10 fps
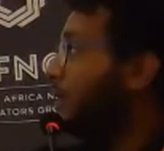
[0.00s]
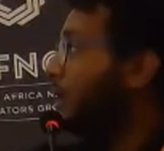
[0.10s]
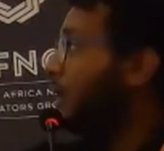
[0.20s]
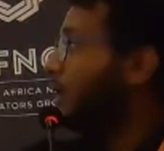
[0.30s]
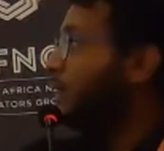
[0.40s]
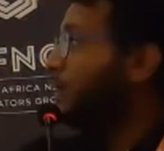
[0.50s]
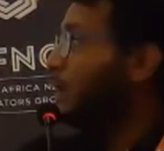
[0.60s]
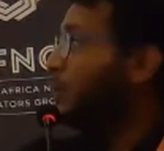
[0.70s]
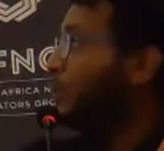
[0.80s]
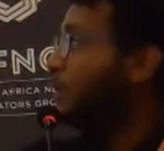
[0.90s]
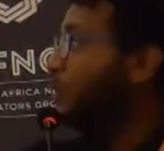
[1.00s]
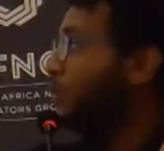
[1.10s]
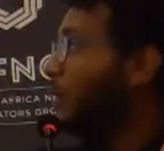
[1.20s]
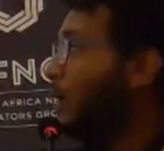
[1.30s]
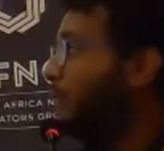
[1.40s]
And when
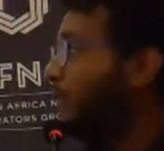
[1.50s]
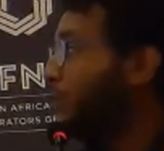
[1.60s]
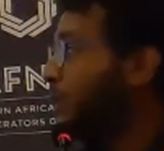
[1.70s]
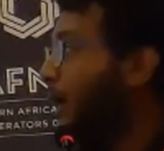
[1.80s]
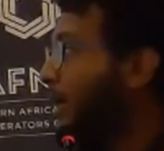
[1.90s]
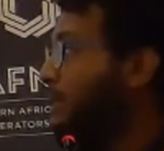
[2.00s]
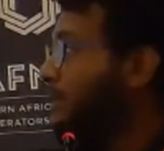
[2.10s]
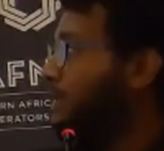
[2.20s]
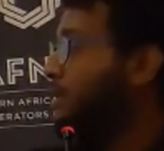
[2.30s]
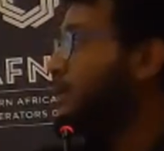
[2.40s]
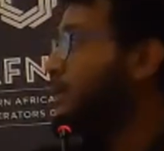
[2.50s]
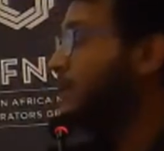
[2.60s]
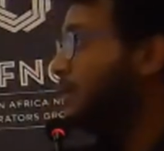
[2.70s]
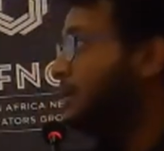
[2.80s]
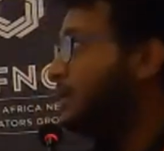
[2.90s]
you have a look at
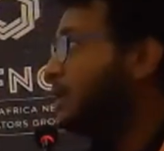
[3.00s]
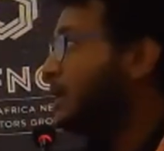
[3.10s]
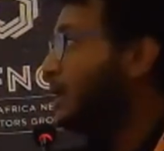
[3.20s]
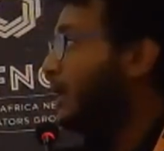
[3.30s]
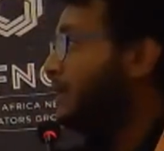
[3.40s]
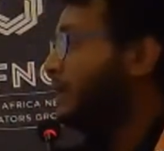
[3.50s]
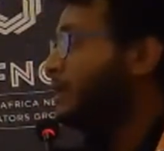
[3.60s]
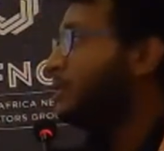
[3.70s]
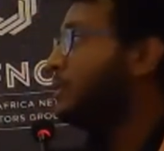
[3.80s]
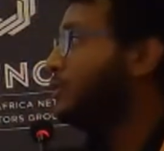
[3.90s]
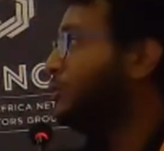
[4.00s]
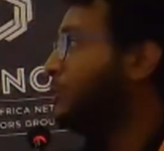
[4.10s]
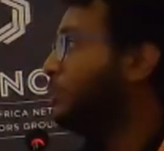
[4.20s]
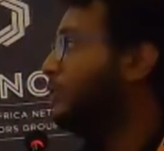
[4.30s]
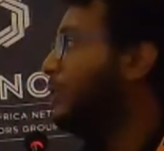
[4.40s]
the
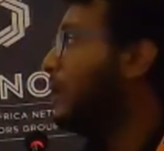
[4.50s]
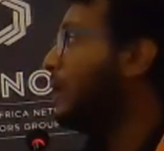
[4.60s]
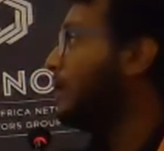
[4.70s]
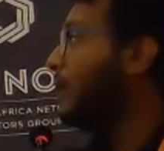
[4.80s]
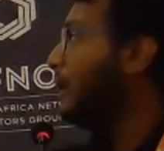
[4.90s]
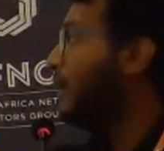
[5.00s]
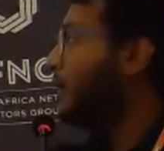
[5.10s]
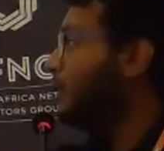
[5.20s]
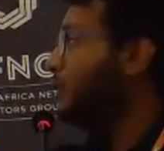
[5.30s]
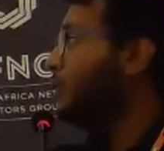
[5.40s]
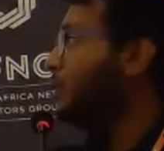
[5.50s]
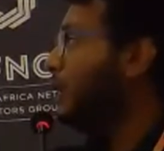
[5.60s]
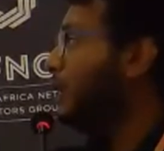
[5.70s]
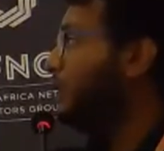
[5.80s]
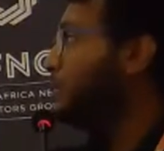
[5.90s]
country profile, you
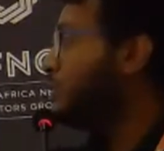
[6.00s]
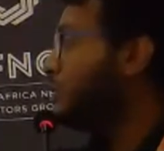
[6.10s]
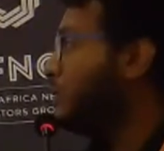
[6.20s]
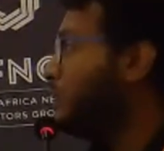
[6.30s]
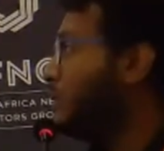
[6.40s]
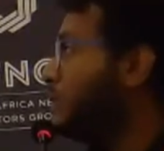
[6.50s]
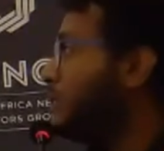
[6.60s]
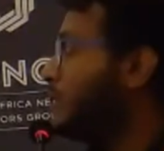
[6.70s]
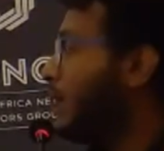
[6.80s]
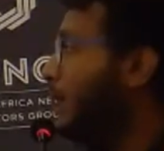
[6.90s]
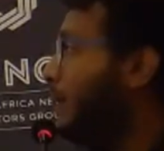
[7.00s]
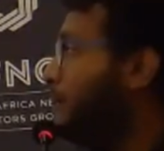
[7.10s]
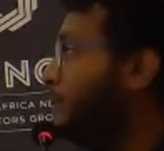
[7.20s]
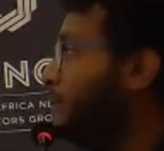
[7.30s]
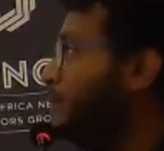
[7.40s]
have a bunch of different
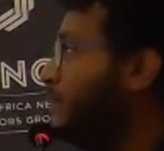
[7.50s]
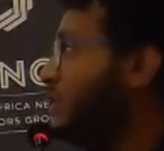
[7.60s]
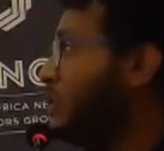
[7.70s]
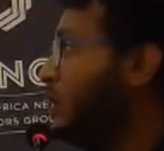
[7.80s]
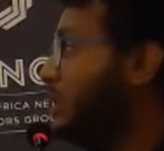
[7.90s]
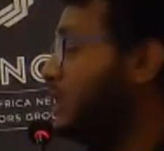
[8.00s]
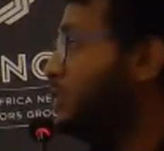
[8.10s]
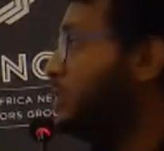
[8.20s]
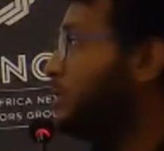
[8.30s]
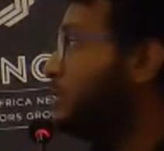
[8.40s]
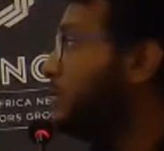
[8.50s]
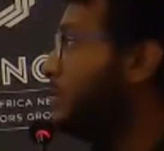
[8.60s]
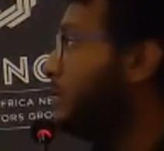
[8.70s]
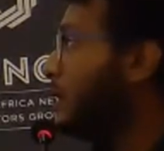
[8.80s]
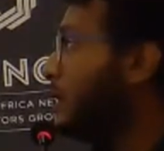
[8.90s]

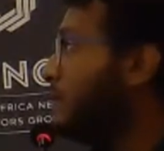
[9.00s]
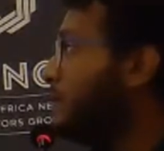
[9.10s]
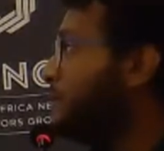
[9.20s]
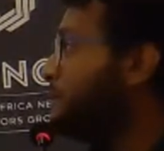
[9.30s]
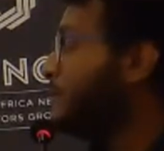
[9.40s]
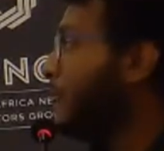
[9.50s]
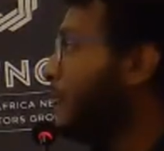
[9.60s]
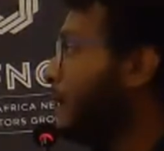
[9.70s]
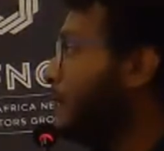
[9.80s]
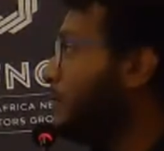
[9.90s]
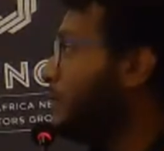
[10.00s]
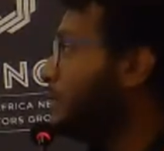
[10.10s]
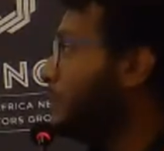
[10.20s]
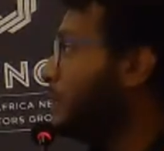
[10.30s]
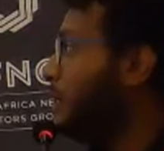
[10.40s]
visualization. For
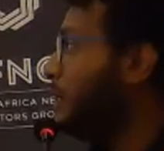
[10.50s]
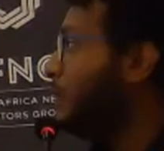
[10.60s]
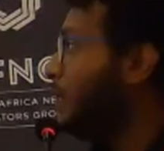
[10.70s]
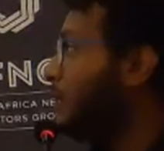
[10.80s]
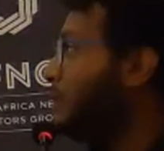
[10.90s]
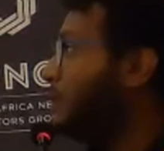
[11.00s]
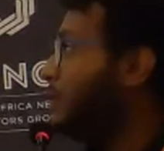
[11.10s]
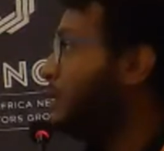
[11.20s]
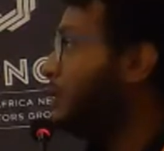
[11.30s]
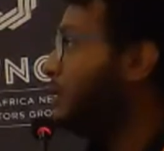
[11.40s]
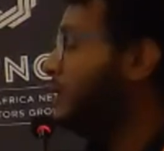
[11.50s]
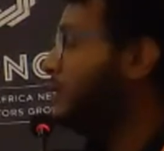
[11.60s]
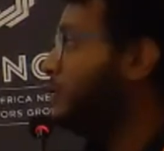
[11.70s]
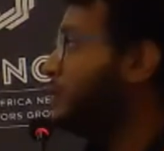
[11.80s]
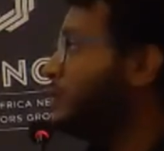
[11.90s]
example, here you have the internet
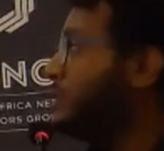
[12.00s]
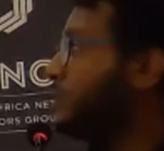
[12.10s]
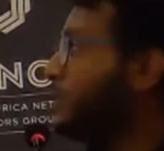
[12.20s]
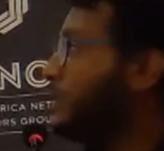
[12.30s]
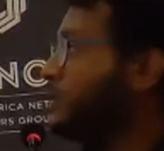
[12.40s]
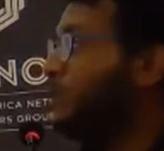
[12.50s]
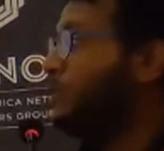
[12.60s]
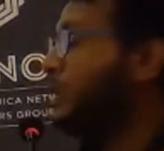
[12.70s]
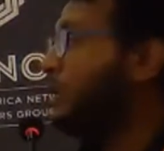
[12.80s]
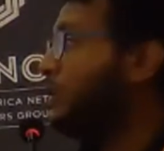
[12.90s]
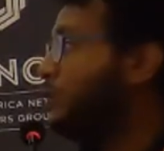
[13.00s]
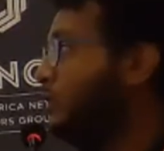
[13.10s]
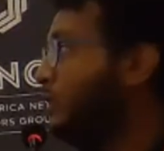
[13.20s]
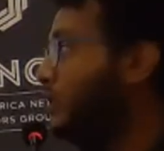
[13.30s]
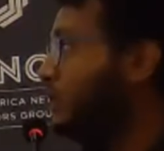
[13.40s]
users. What is the percentage of
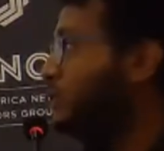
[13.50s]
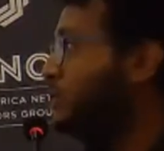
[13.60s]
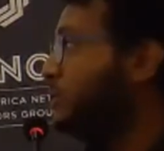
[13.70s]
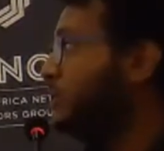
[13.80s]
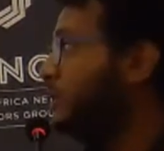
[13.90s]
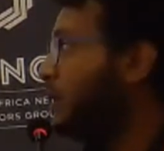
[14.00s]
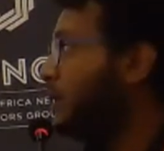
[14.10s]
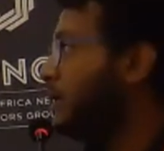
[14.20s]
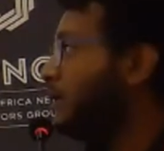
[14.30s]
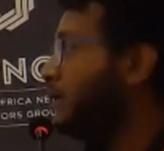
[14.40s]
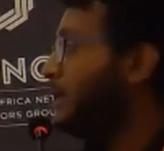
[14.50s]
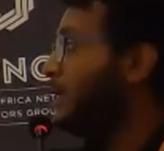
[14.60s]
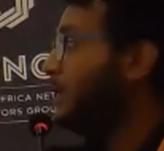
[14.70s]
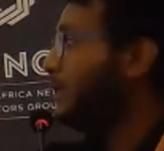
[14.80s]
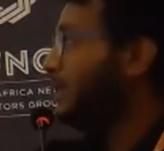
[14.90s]
internet users
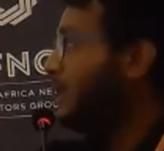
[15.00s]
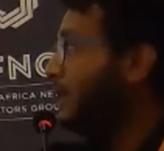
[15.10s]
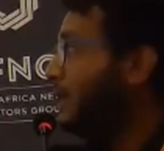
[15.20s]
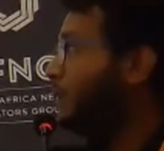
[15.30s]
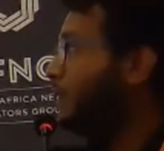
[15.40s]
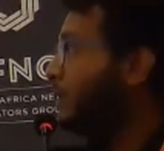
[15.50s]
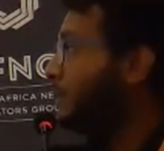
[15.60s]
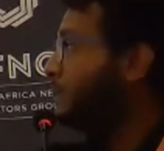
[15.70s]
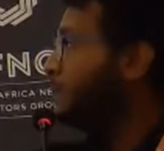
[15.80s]
in Africa?